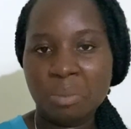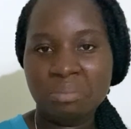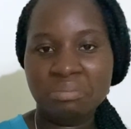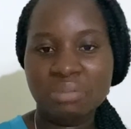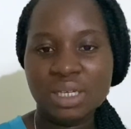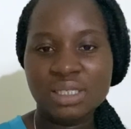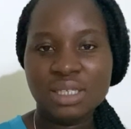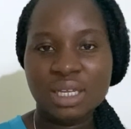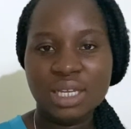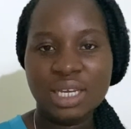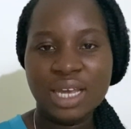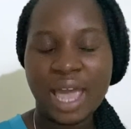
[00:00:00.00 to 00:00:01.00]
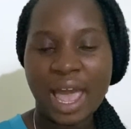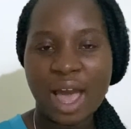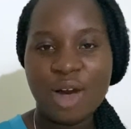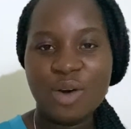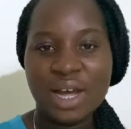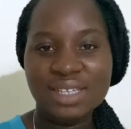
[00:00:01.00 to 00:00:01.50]
basically
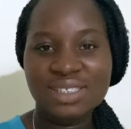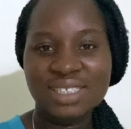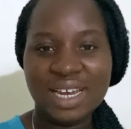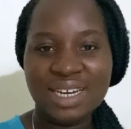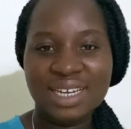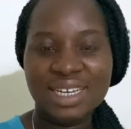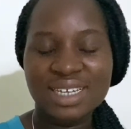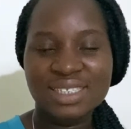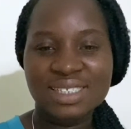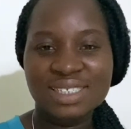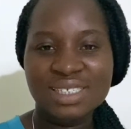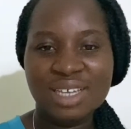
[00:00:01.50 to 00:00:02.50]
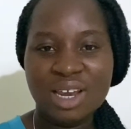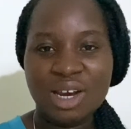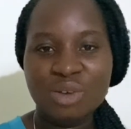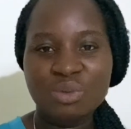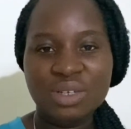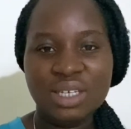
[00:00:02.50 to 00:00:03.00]
how I study. It's
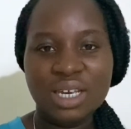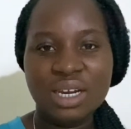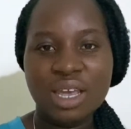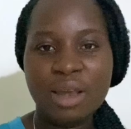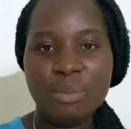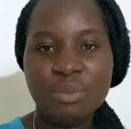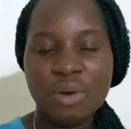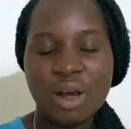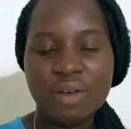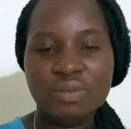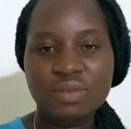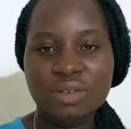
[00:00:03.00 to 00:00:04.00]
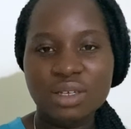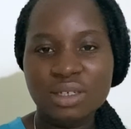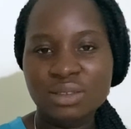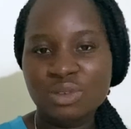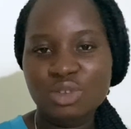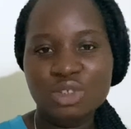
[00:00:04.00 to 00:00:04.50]
really an improv.
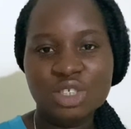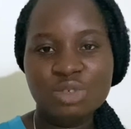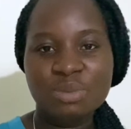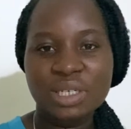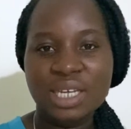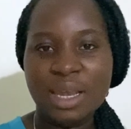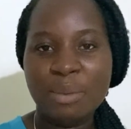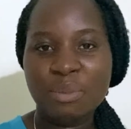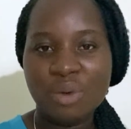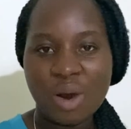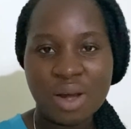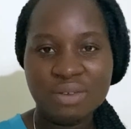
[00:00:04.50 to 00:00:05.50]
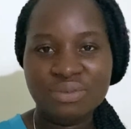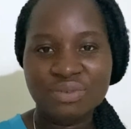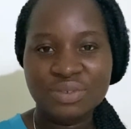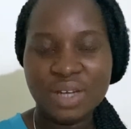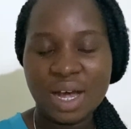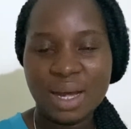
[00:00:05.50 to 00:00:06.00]
You just really
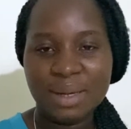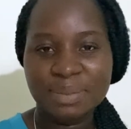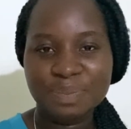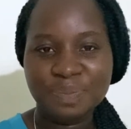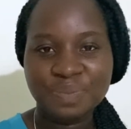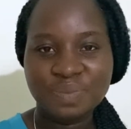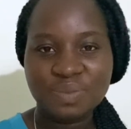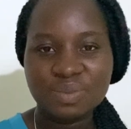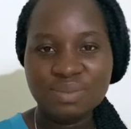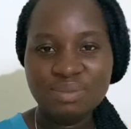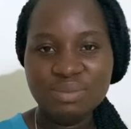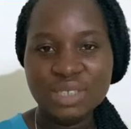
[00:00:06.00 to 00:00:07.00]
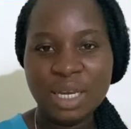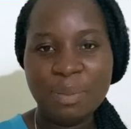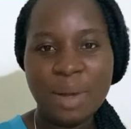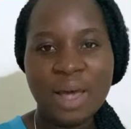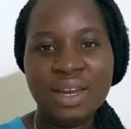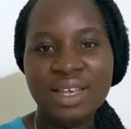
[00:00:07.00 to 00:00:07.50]
improv
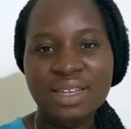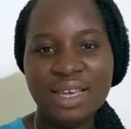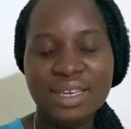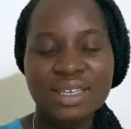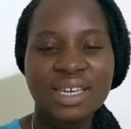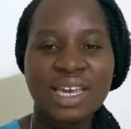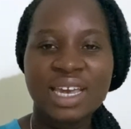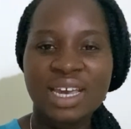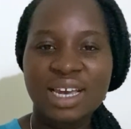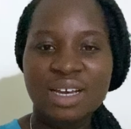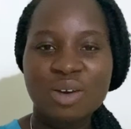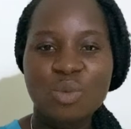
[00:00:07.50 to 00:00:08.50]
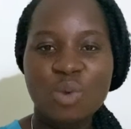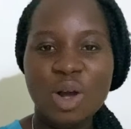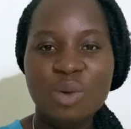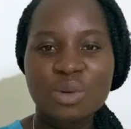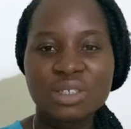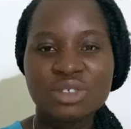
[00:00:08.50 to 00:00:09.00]
upon it. Like
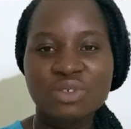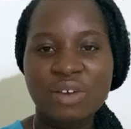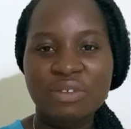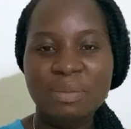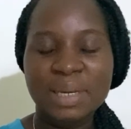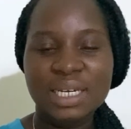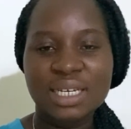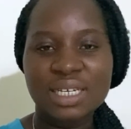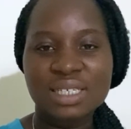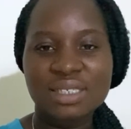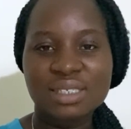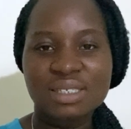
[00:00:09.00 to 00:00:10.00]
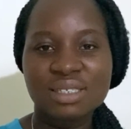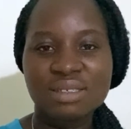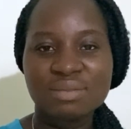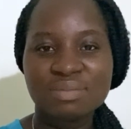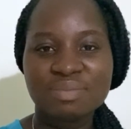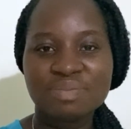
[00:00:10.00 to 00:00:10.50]
what works for everybody is
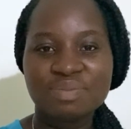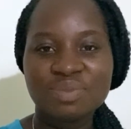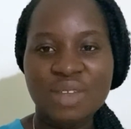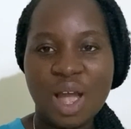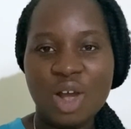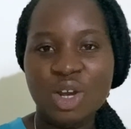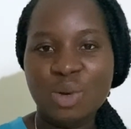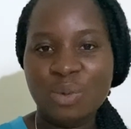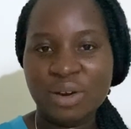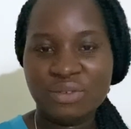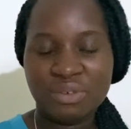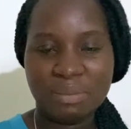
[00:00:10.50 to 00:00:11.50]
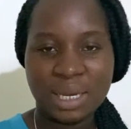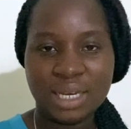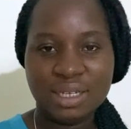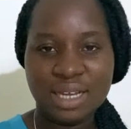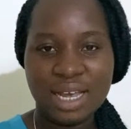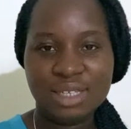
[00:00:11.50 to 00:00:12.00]
not going to work for
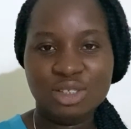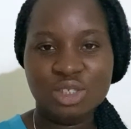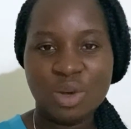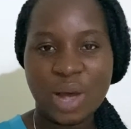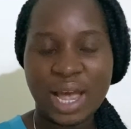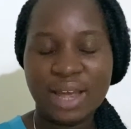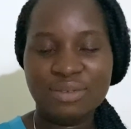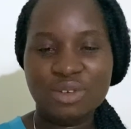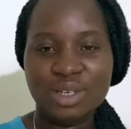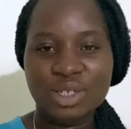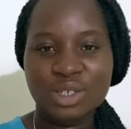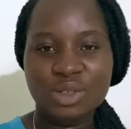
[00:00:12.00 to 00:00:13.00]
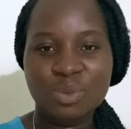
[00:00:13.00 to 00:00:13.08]
me. And so I have to learn